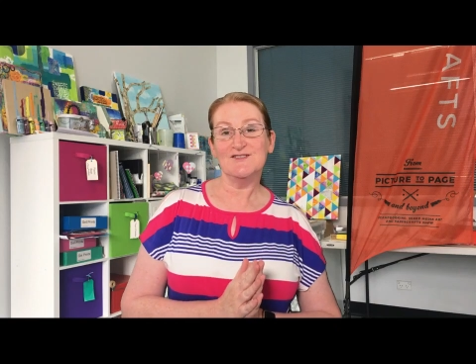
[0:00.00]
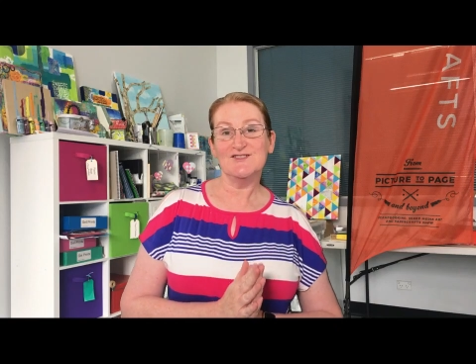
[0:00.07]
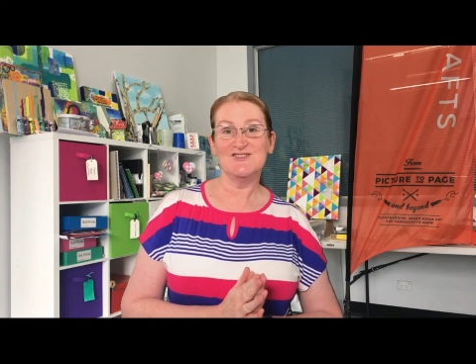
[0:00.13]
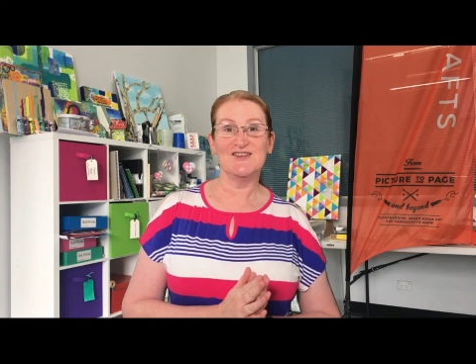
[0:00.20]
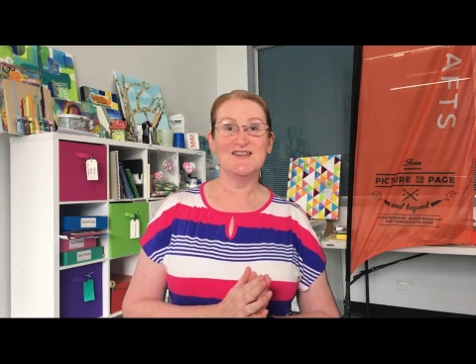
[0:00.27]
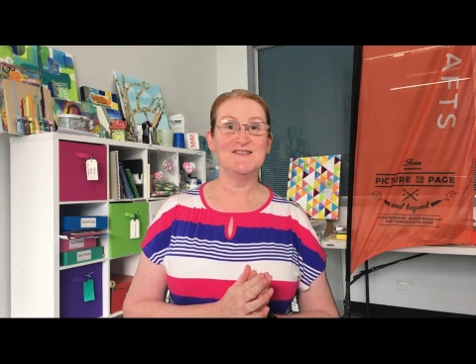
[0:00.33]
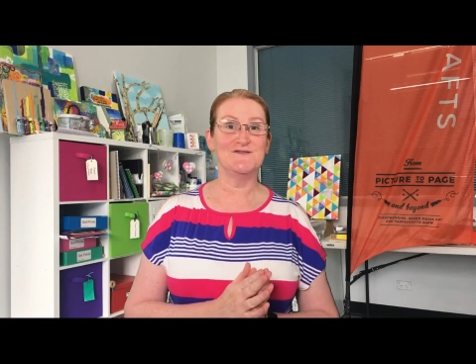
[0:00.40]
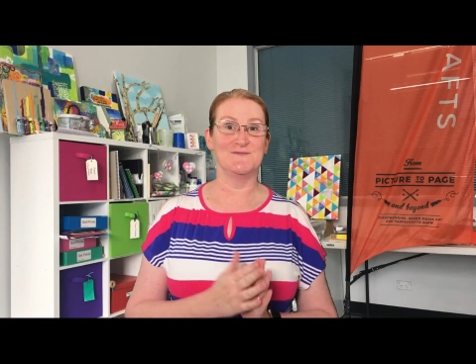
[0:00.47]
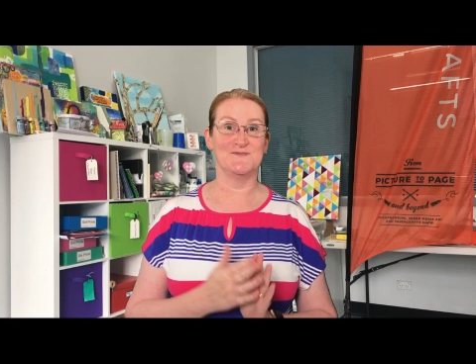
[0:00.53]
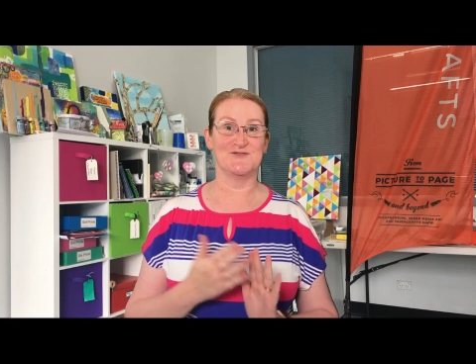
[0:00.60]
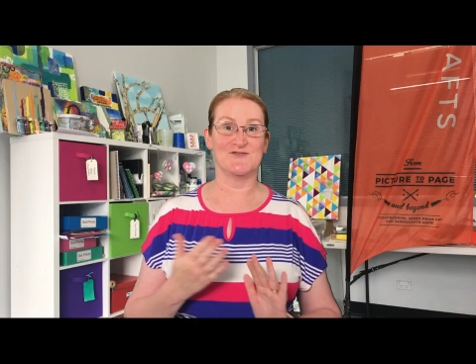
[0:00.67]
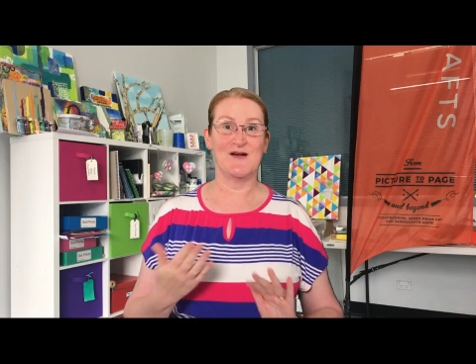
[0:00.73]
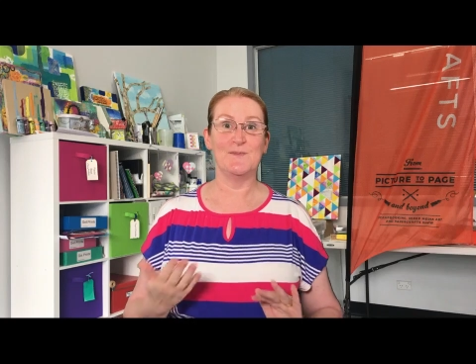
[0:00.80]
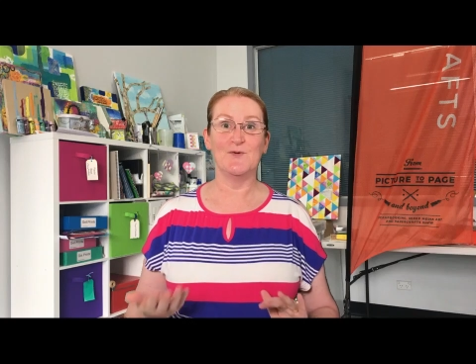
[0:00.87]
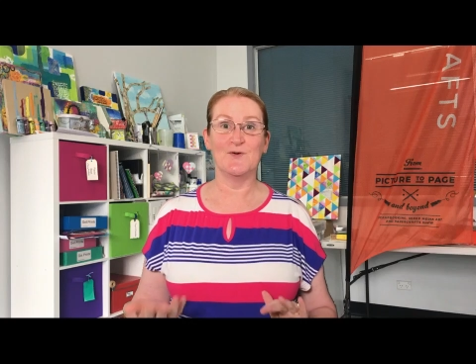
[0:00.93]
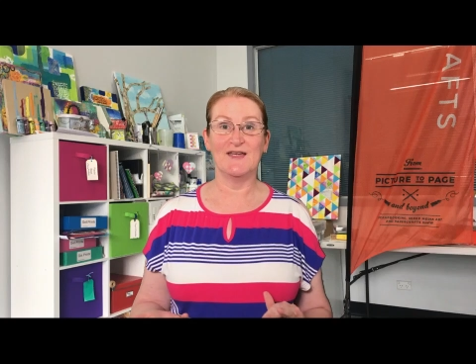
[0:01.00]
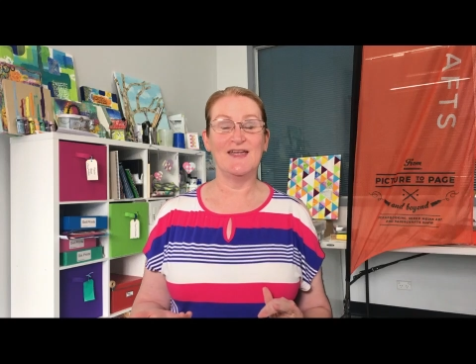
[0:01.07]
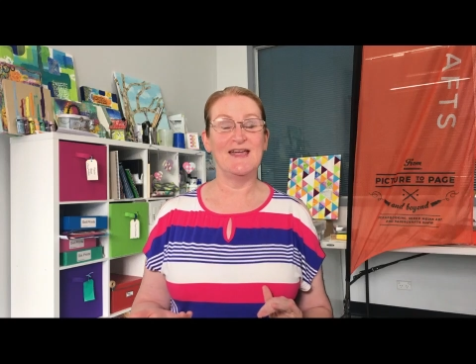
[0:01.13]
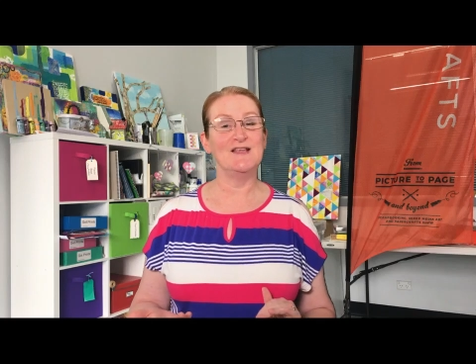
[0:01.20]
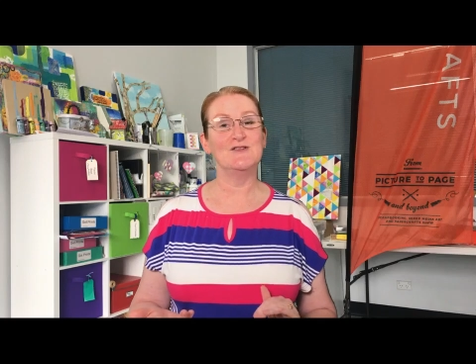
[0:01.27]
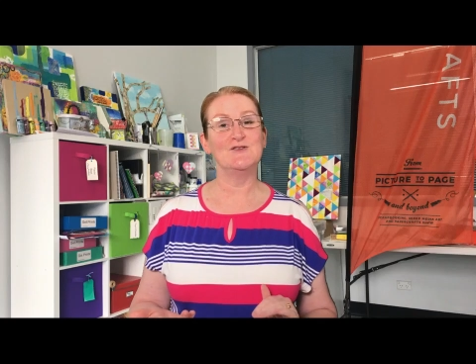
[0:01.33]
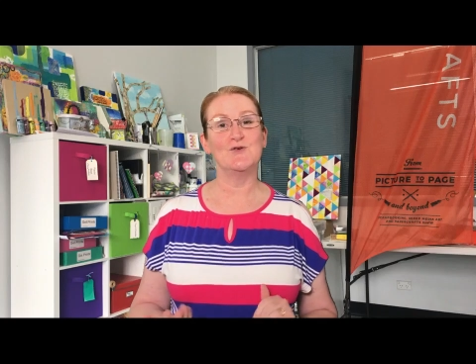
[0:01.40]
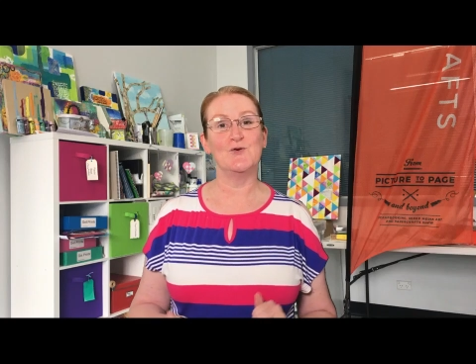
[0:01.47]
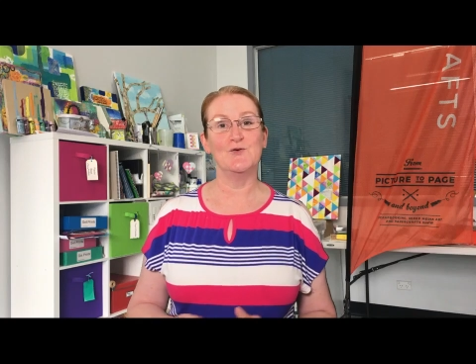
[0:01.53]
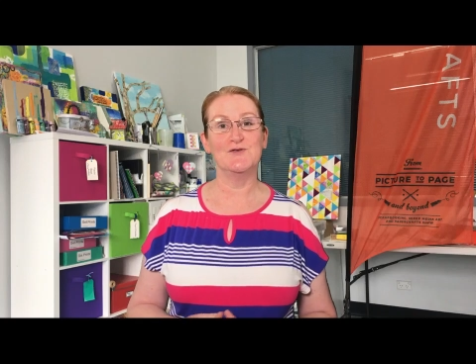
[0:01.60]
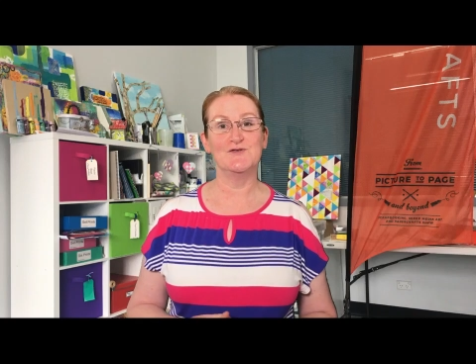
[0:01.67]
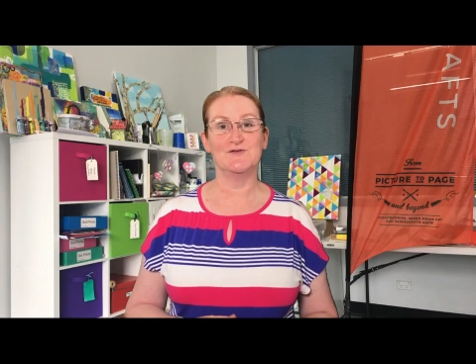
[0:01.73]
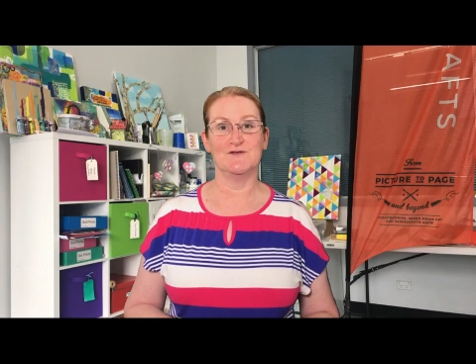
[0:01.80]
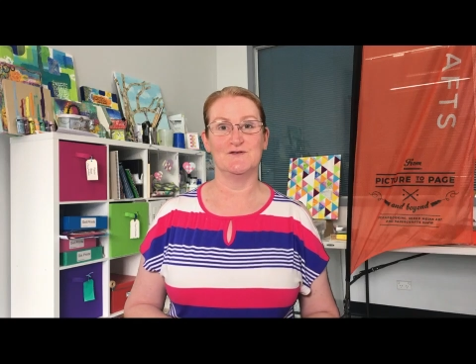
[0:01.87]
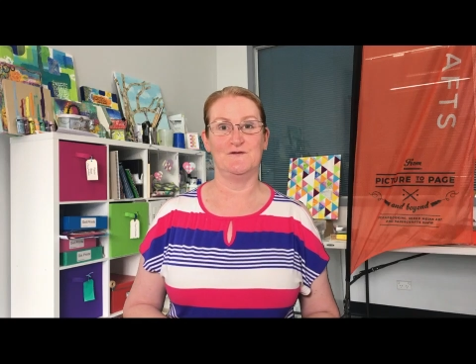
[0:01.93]
just from scrapbooking into all
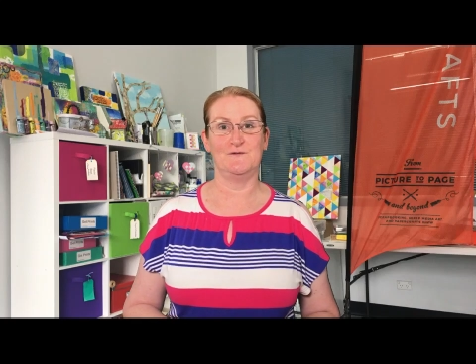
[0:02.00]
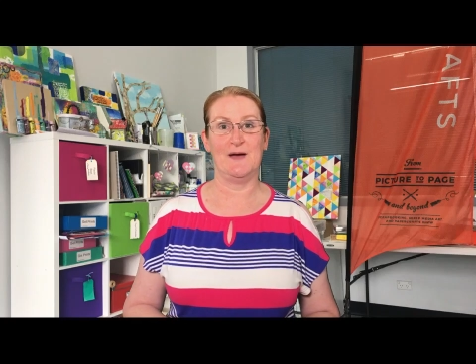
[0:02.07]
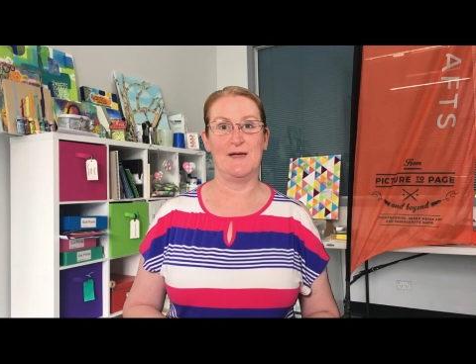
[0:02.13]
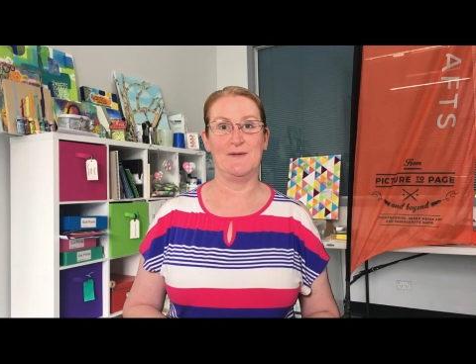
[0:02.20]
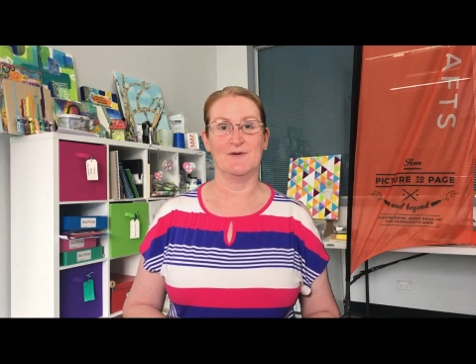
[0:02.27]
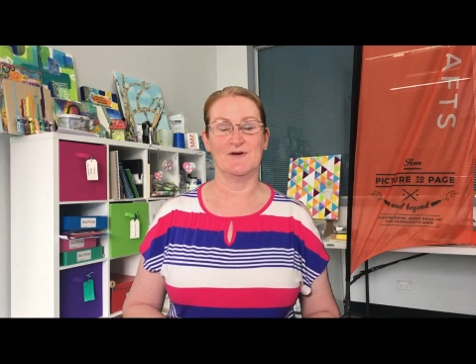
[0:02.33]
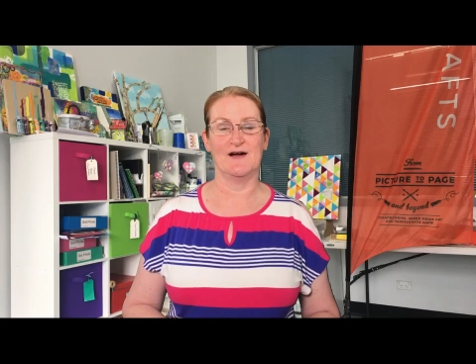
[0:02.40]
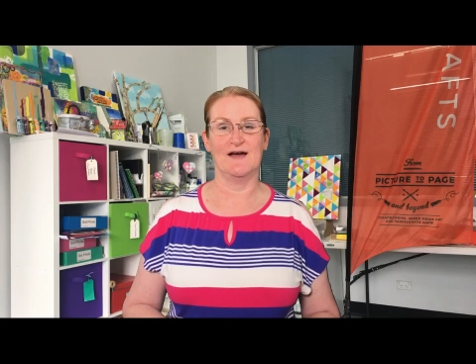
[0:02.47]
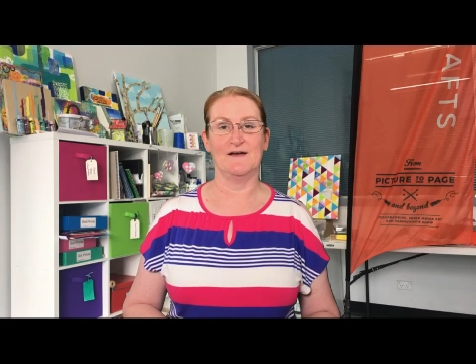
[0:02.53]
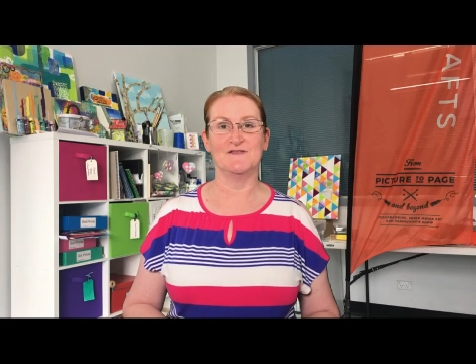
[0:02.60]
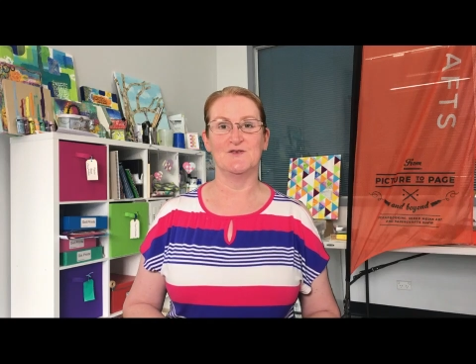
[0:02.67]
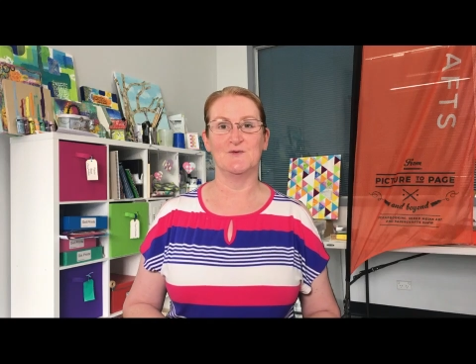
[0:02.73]
sorts of paper crafts.